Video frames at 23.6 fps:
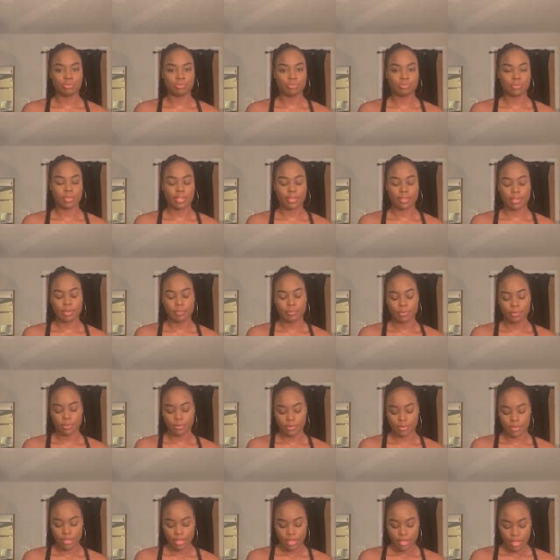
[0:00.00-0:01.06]
a couple
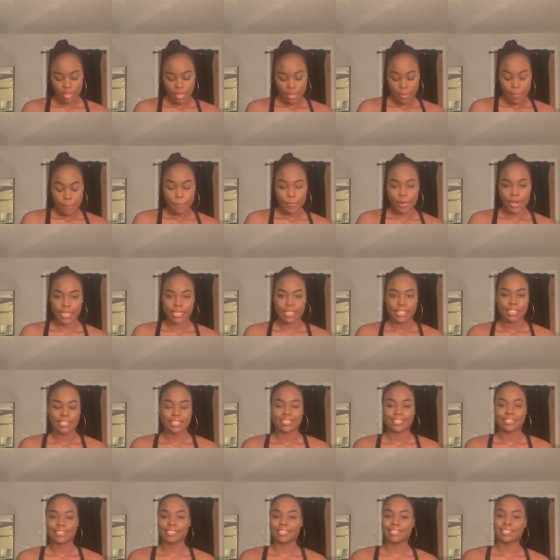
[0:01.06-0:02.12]

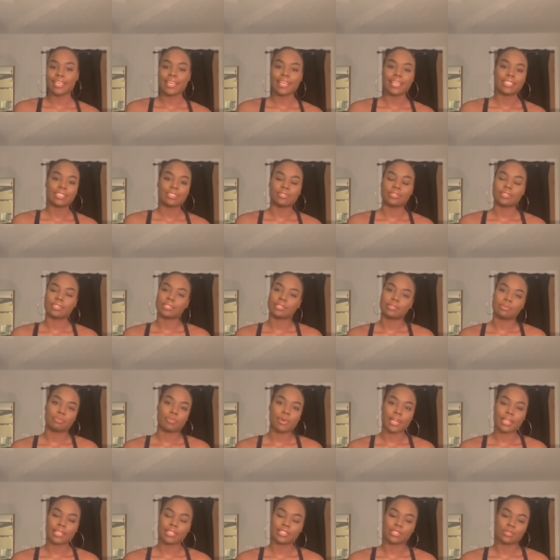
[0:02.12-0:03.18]
practice tests or some
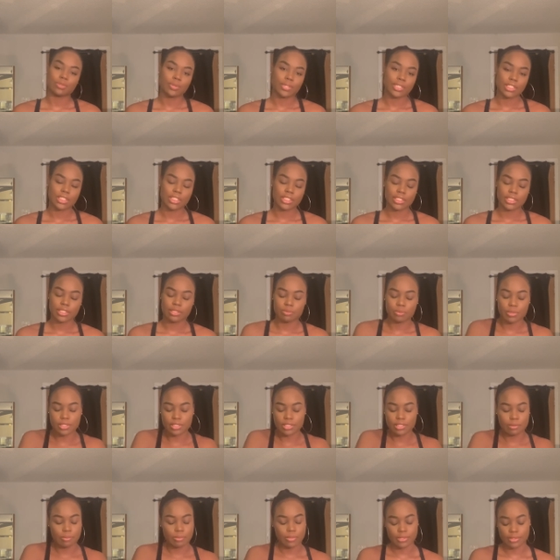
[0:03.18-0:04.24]
practice questions,
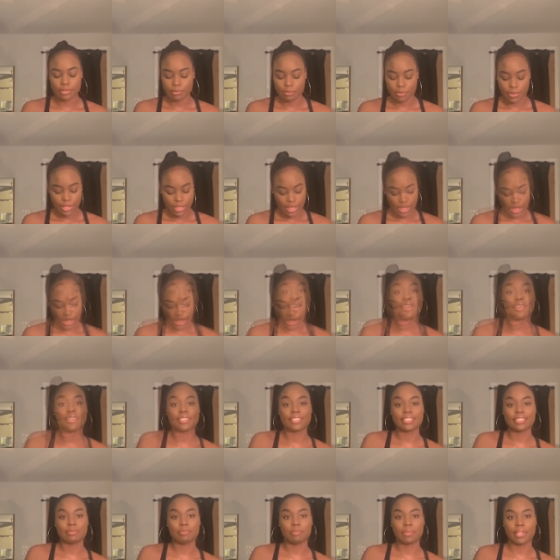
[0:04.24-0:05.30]
brush up on some things. I'll
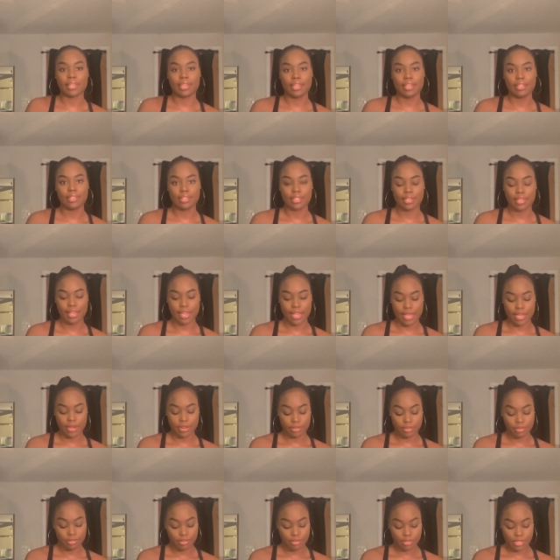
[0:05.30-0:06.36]
explain the
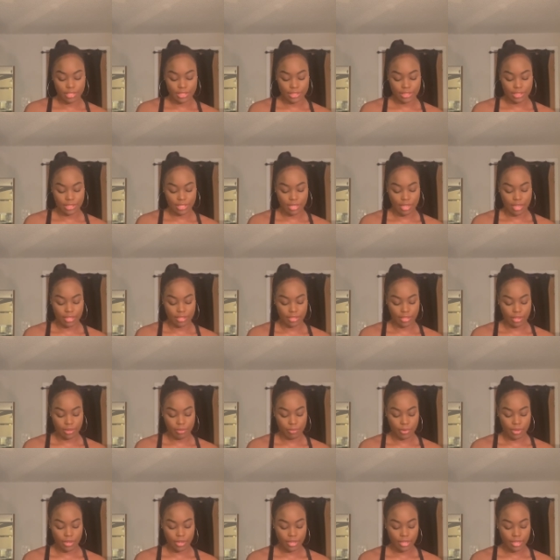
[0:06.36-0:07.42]
categories and how they
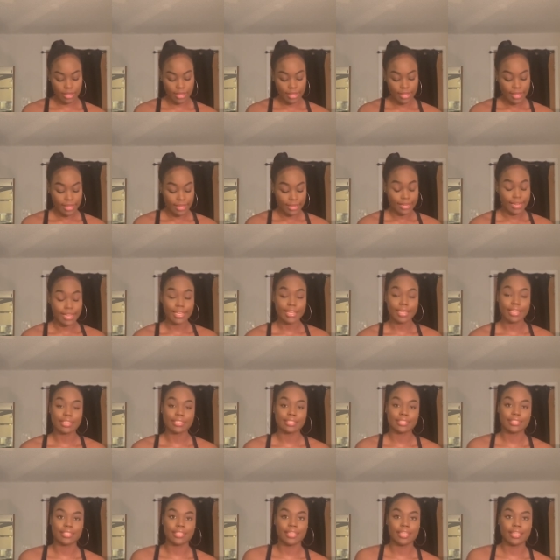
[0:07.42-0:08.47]
work. Like I
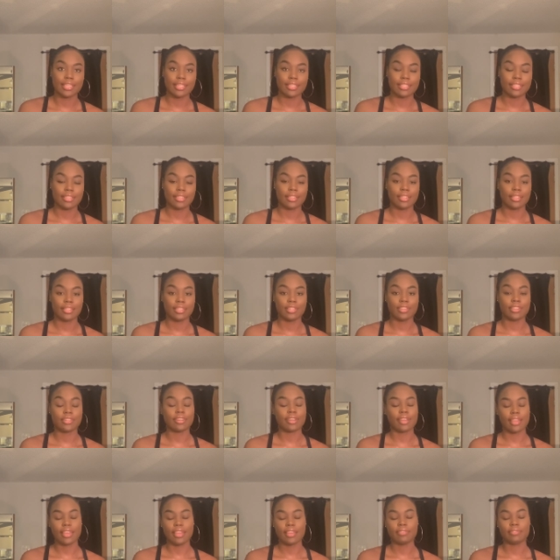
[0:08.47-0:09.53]
said, your
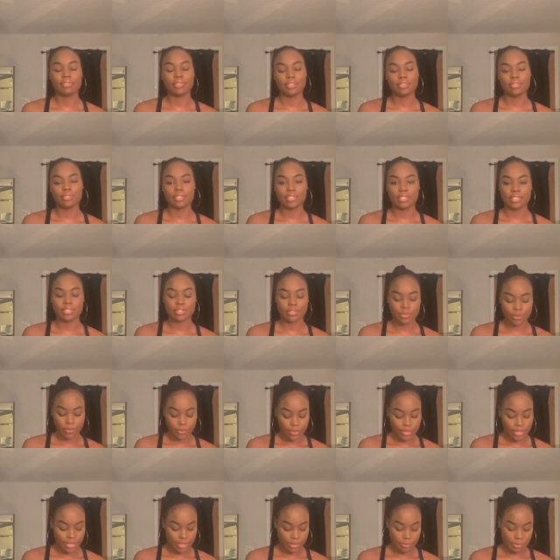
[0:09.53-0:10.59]
AFQT
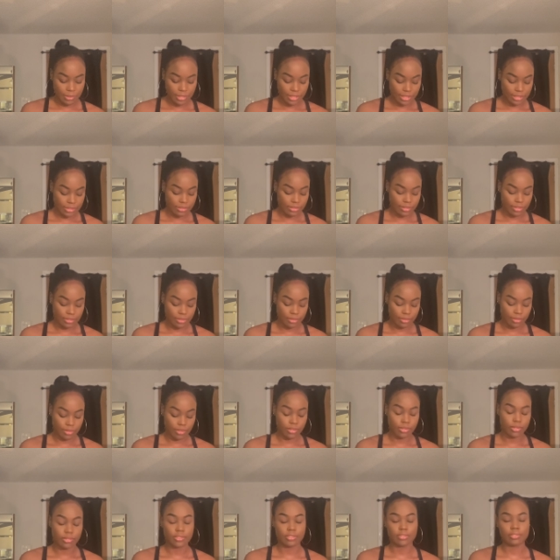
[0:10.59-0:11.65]
score depends on
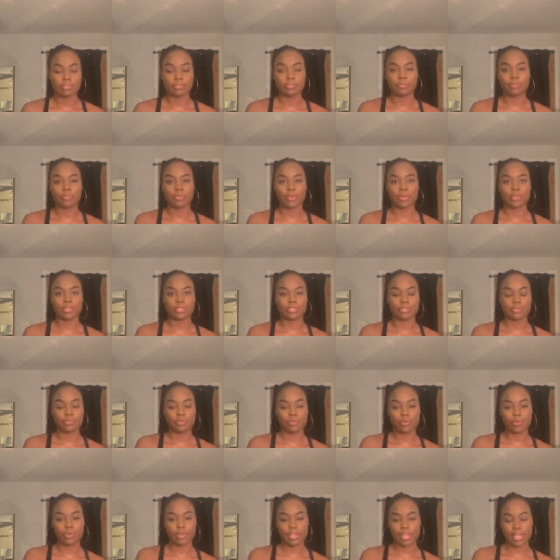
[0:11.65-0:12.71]
those first
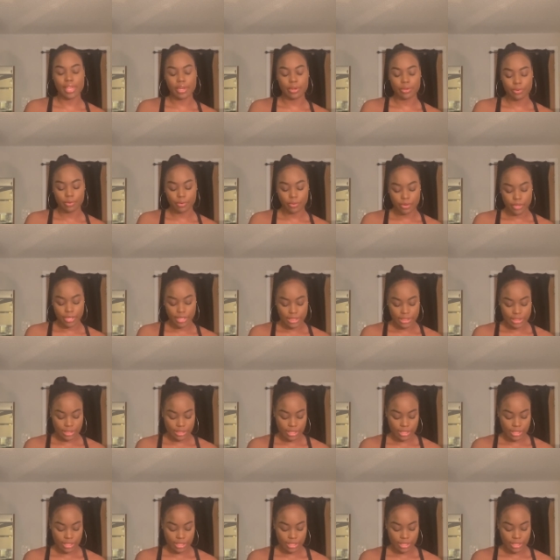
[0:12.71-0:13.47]
4 categories.